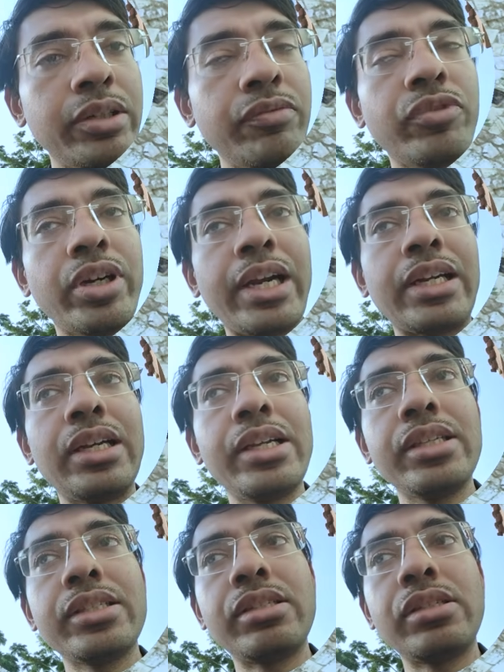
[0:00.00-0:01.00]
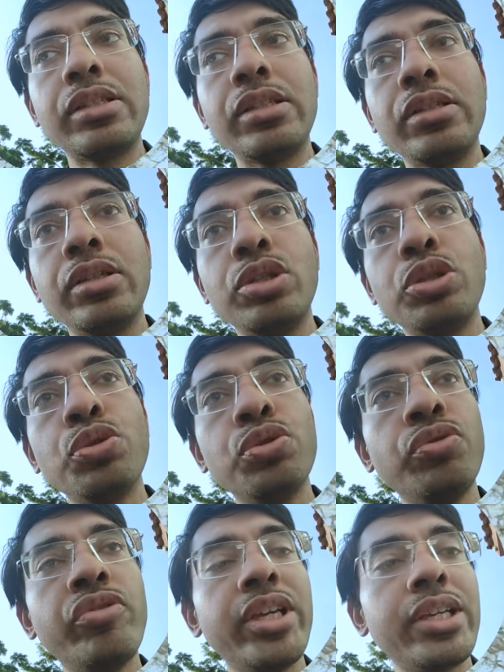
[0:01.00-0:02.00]
For at least
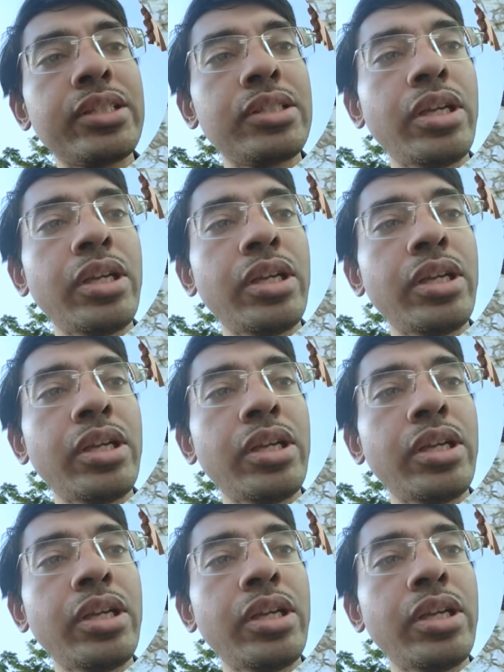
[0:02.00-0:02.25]
2 weeks,